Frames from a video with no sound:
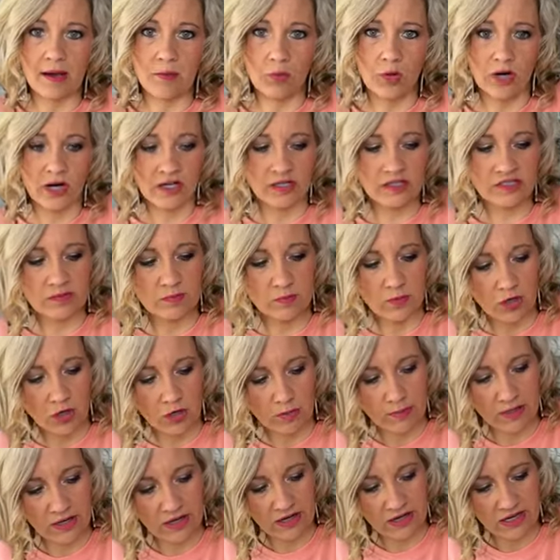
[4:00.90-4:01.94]
I'm wearing
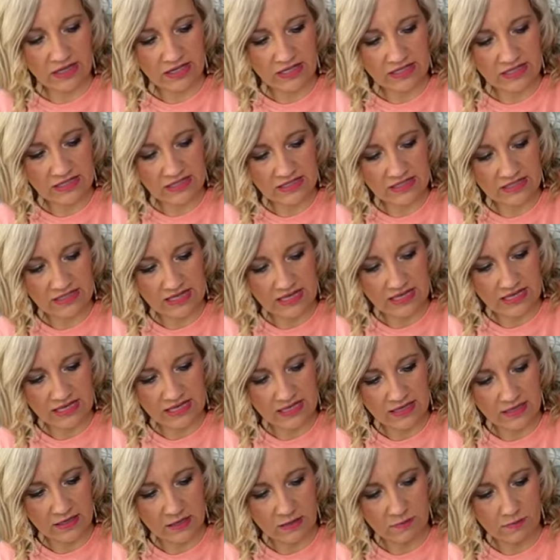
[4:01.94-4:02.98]
small, Marianne. Yes, I
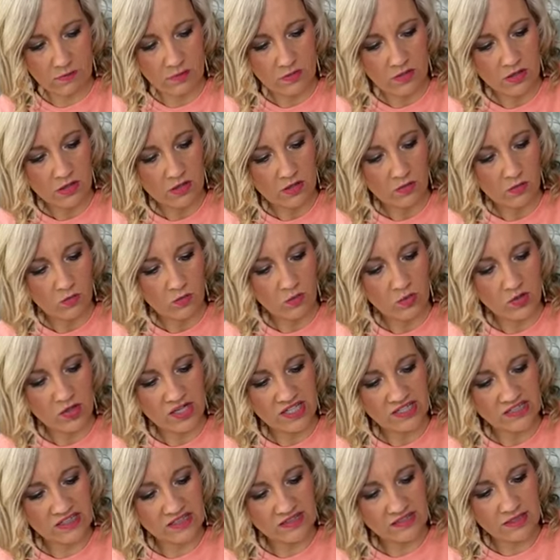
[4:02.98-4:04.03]
am.
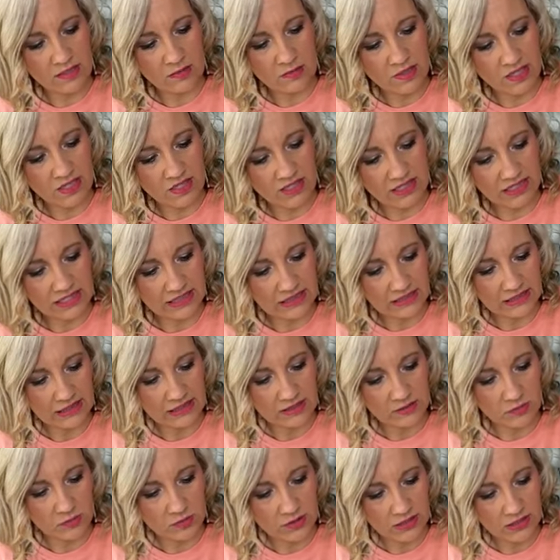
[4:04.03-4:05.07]
What? That's coming out like
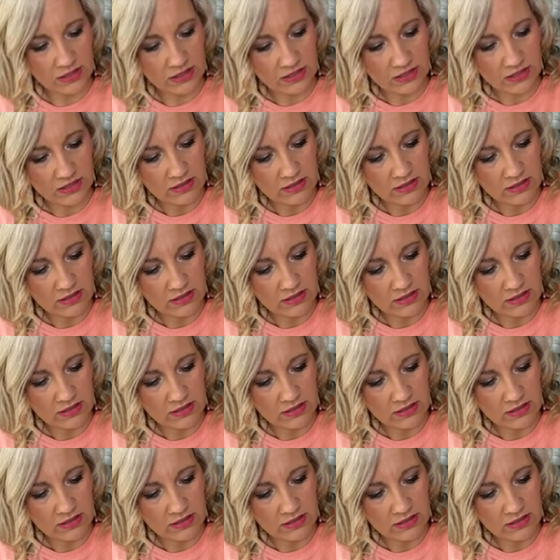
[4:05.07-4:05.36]
liquid.